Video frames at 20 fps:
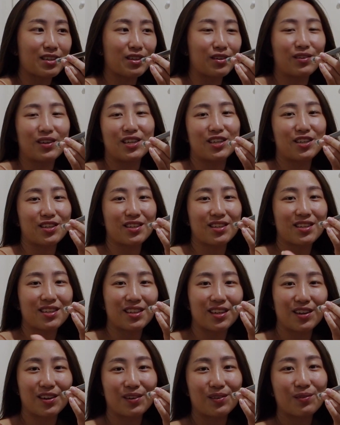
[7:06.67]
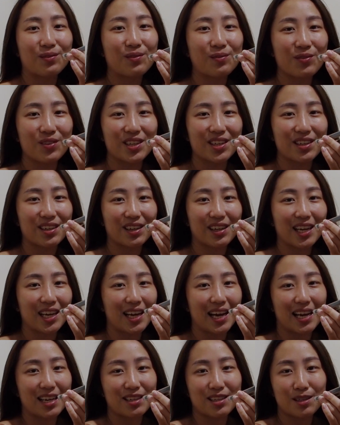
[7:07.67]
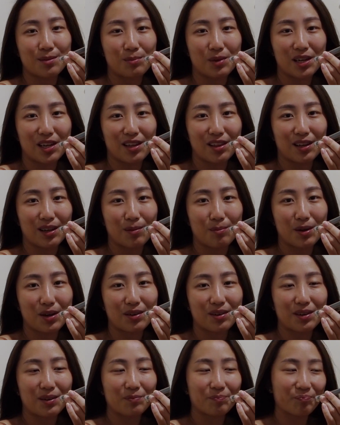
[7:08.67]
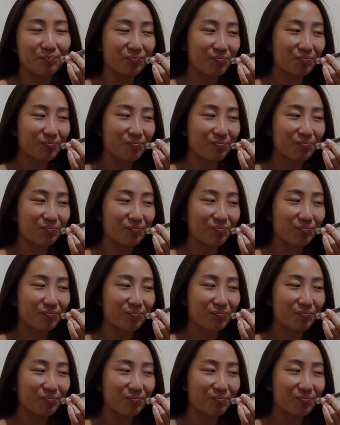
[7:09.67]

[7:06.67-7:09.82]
So I just, didn't ask them anything about it.